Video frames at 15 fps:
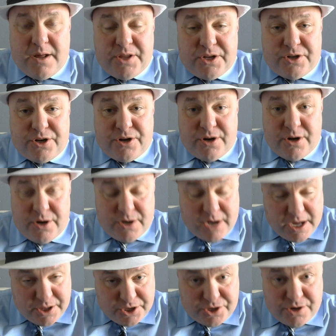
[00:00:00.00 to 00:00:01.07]
on the ch-
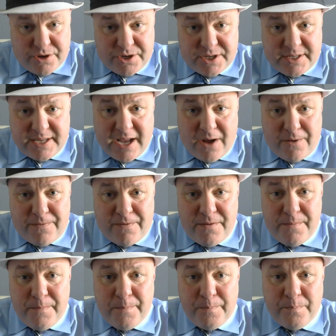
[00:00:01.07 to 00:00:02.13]
on the church itself
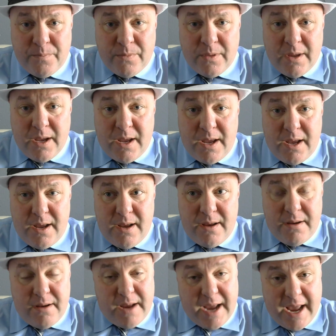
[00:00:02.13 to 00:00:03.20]

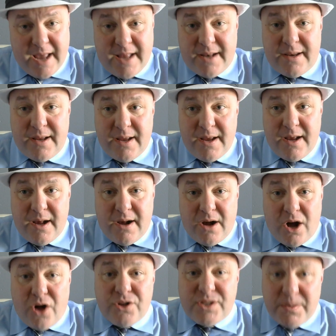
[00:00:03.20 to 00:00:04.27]
and
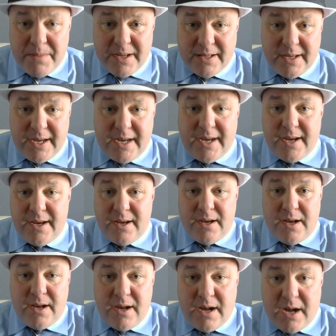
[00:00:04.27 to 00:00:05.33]
ultimately
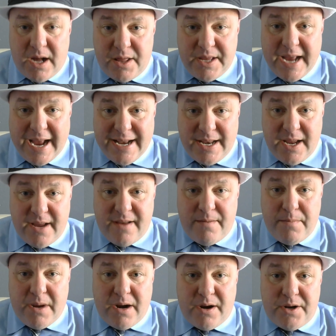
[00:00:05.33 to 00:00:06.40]
on the idea of
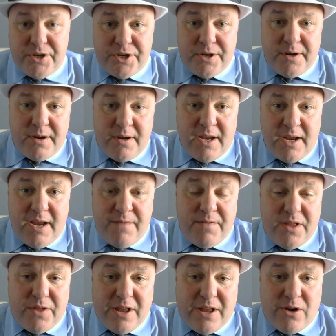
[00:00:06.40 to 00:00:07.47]
marriage even
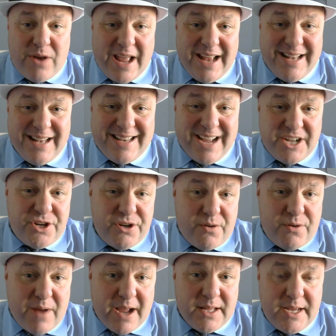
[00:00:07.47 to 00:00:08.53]
though they don't touch it
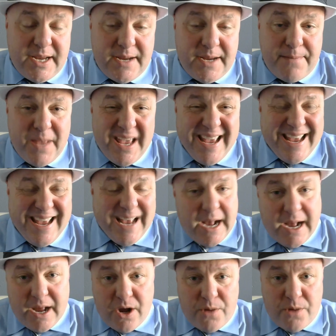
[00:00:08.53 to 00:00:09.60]
directly.
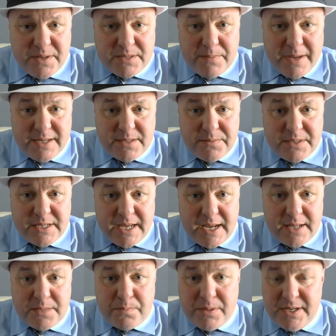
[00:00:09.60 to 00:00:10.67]
I hope this makes some
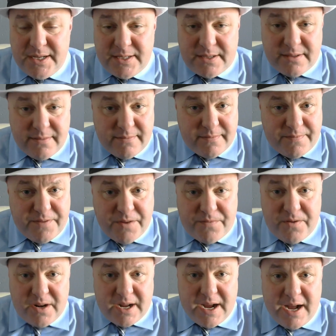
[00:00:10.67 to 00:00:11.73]
sense. Please feel
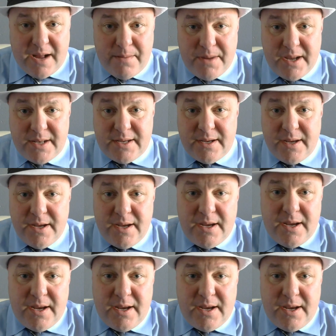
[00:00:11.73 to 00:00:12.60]
free to comment